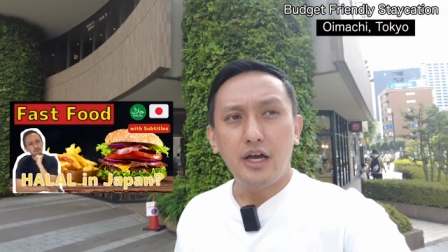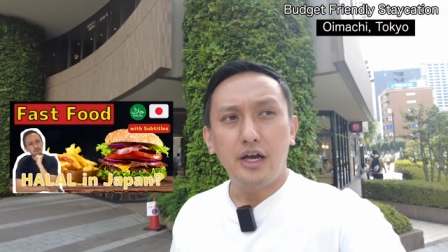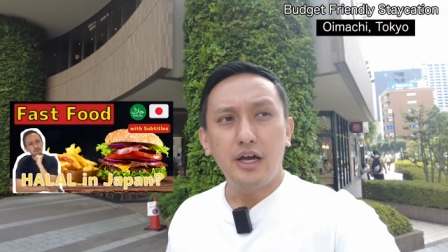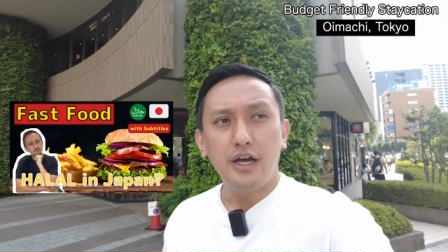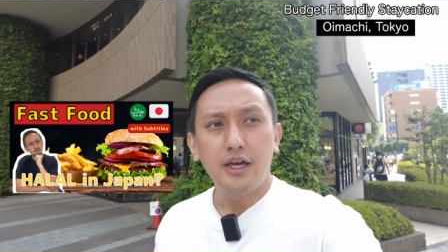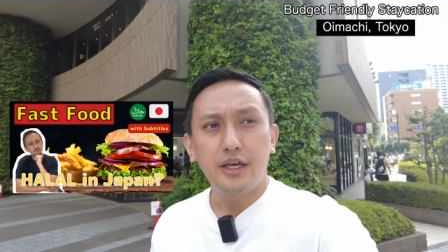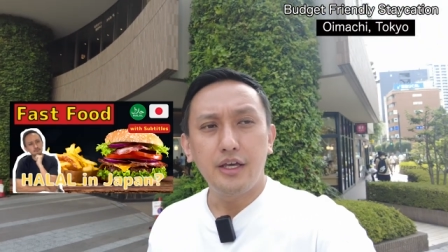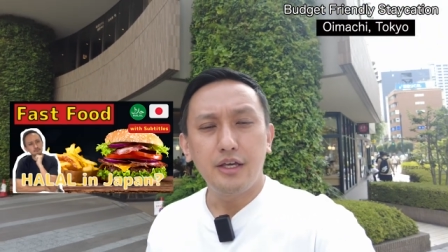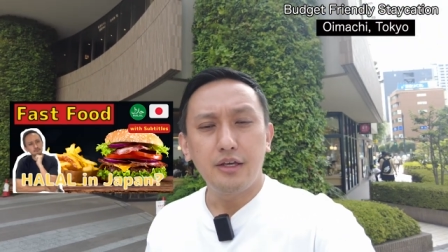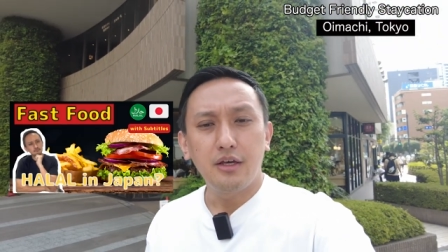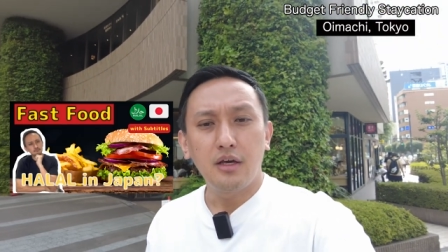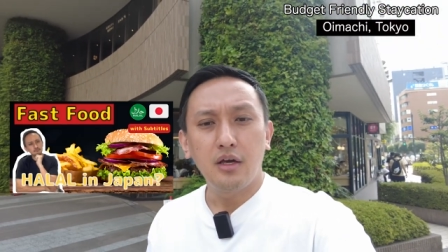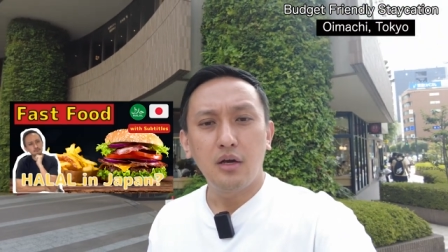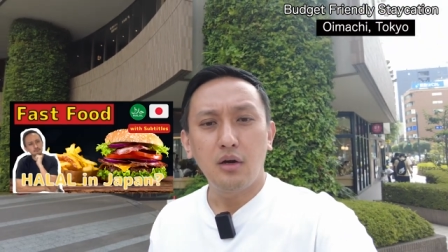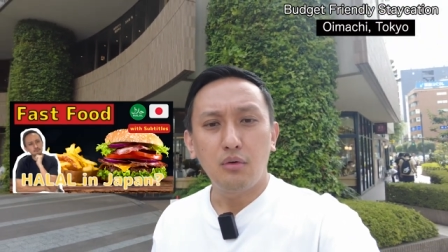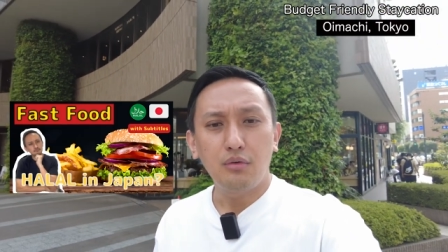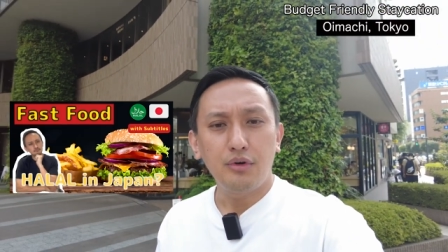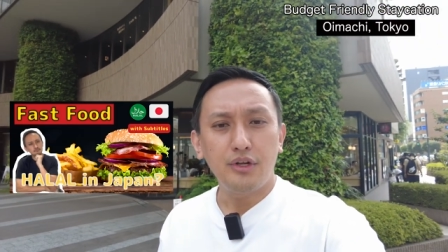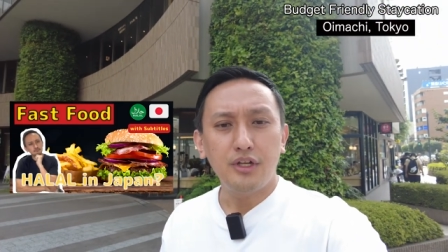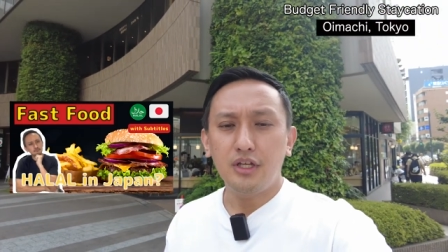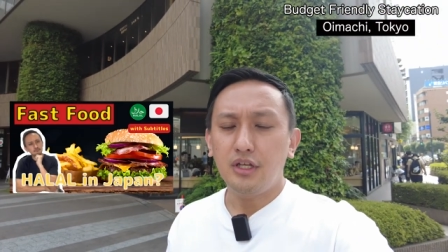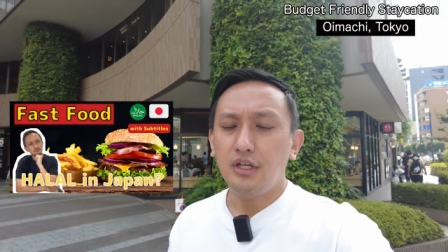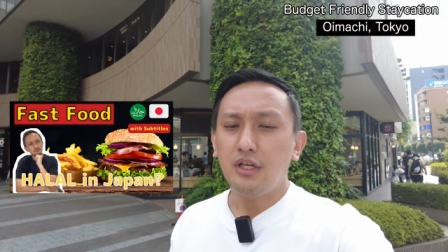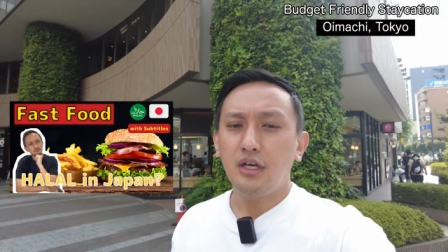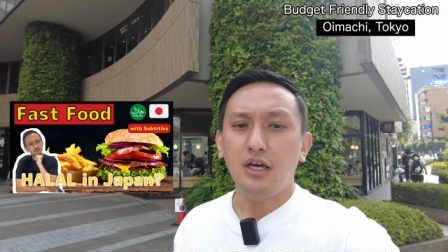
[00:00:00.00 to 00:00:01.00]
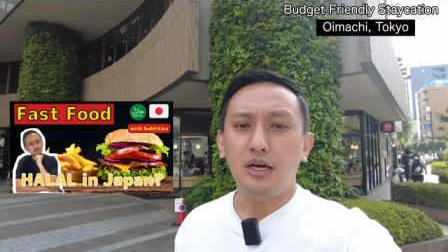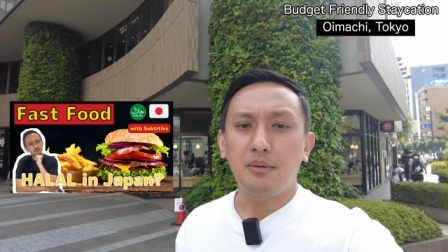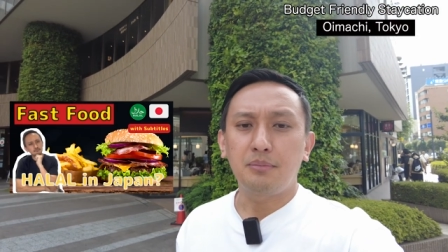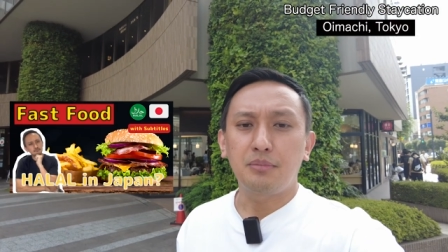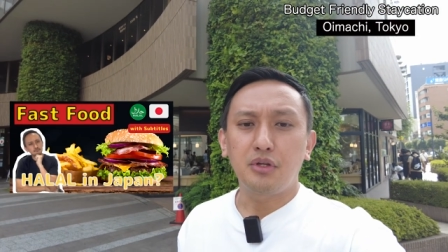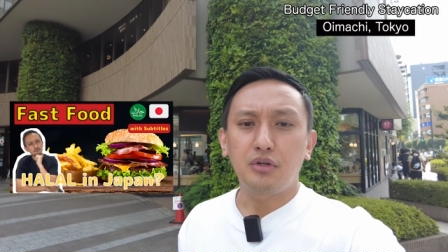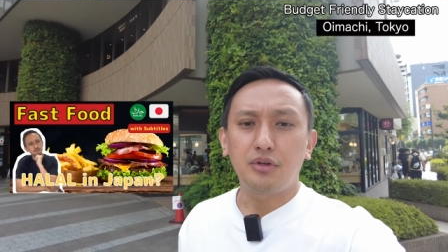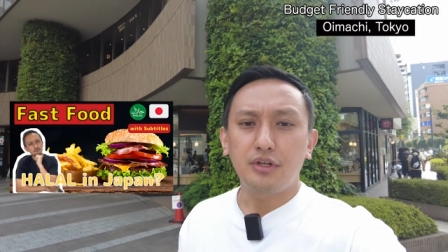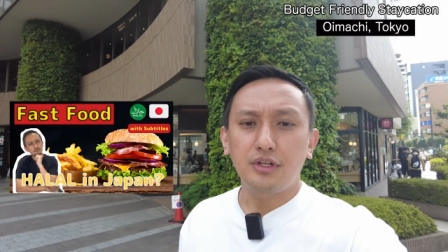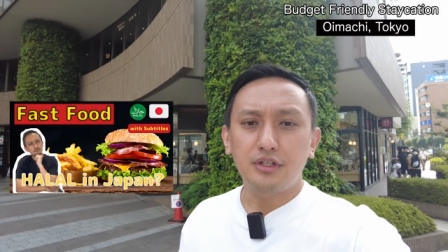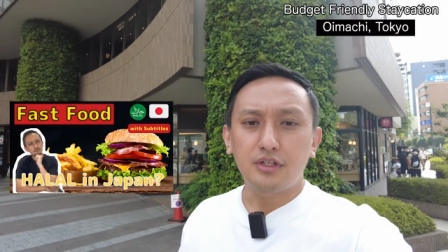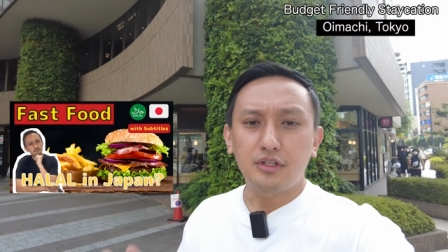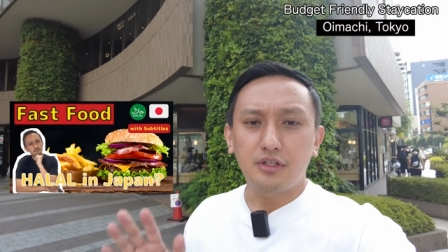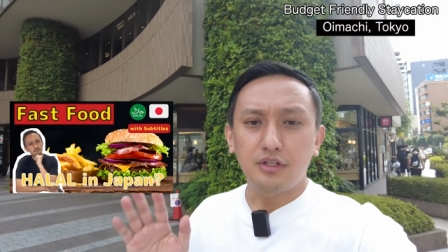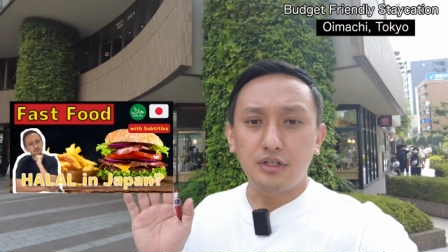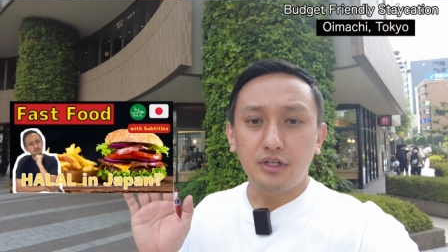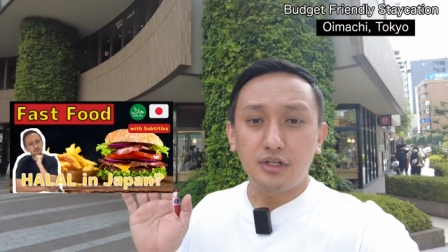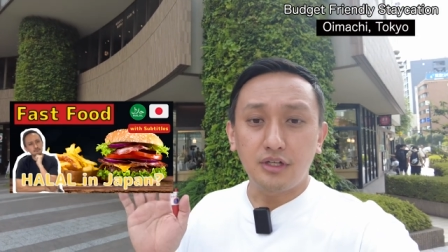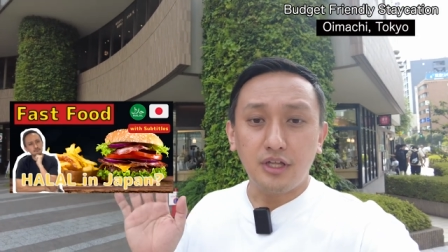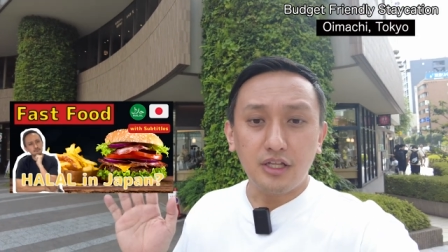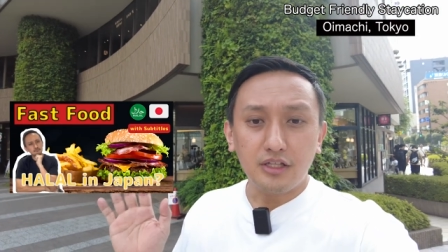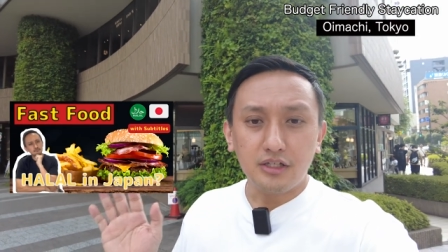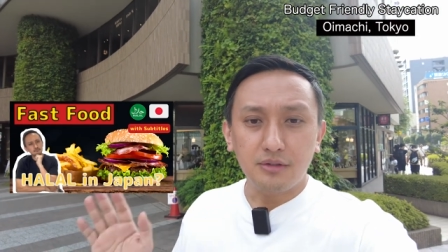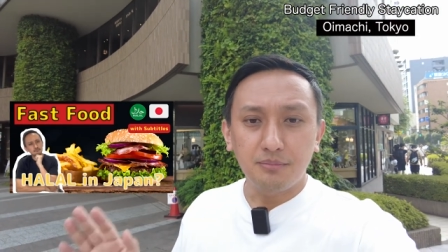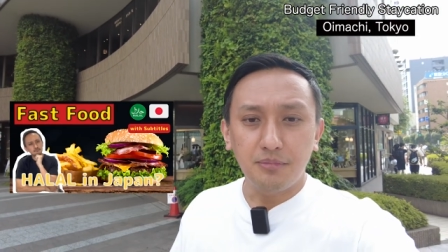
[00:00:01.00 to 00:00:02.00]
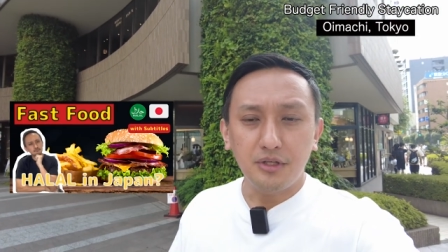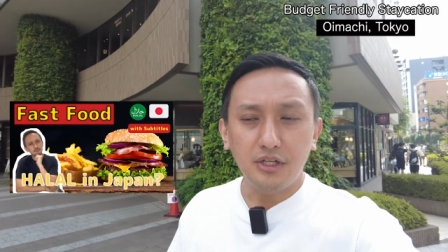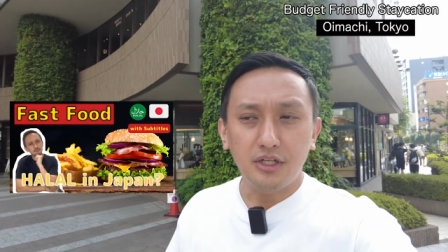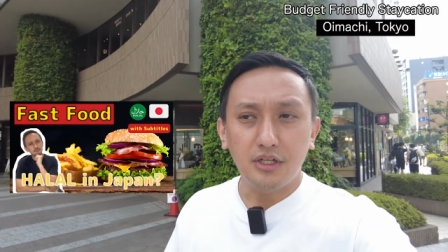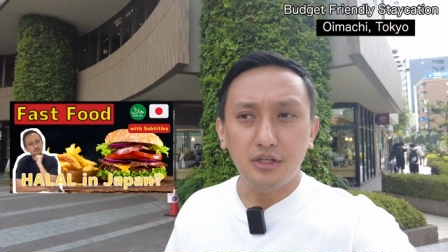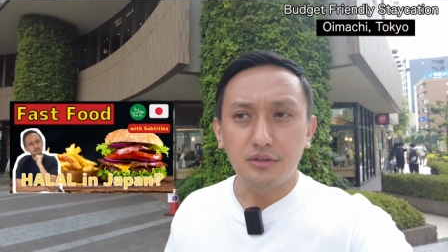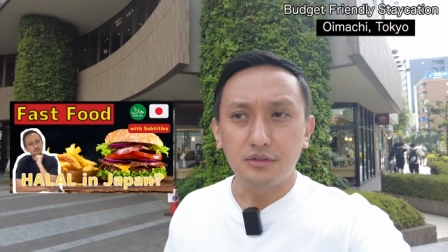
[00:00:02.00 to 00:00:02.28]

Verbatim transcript: I already uploaded another